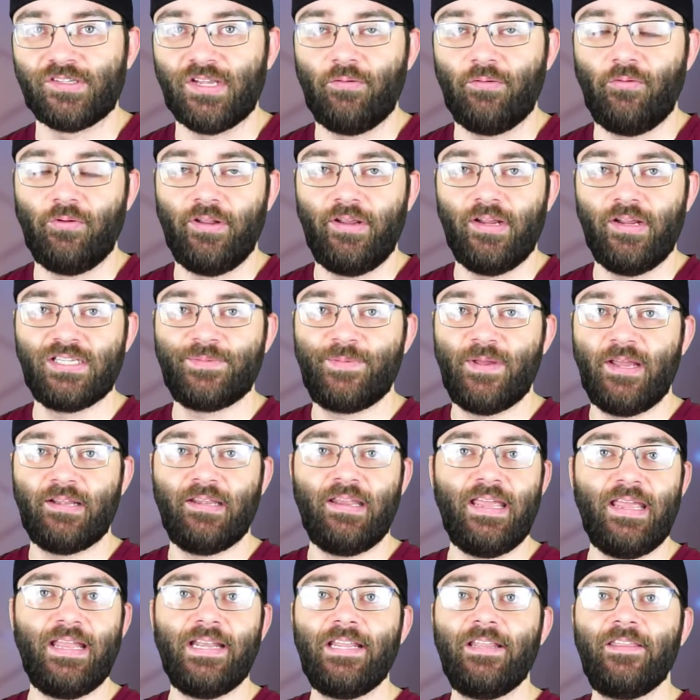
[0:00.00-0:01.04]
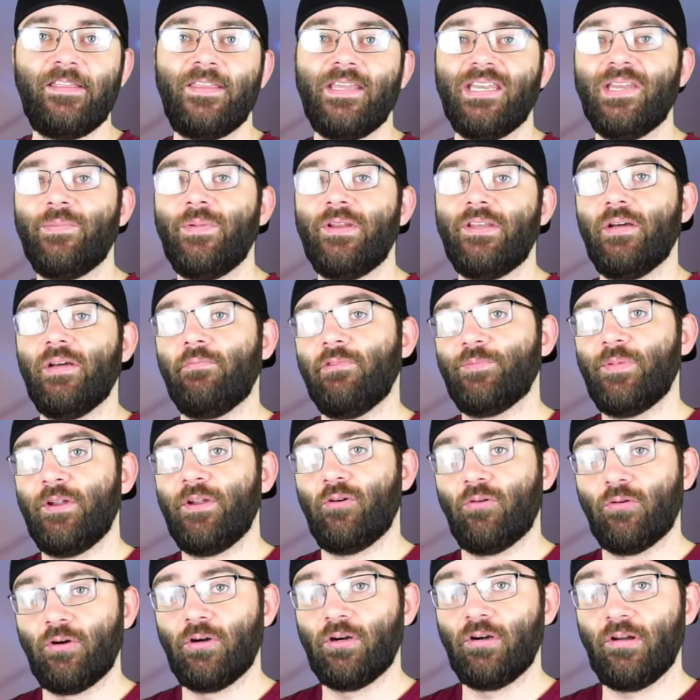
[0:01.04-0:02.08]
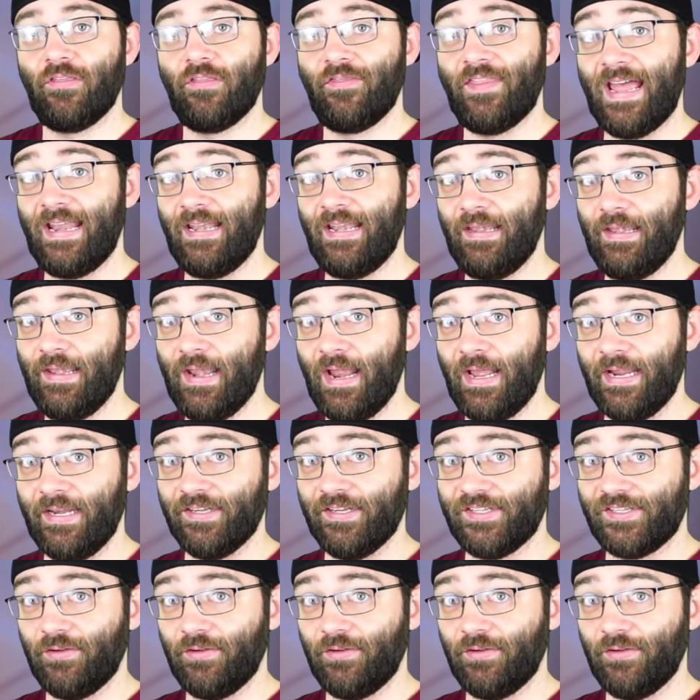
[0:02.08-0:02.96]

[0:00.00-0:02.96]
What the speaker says: I want to expect anything to be done with my order that night.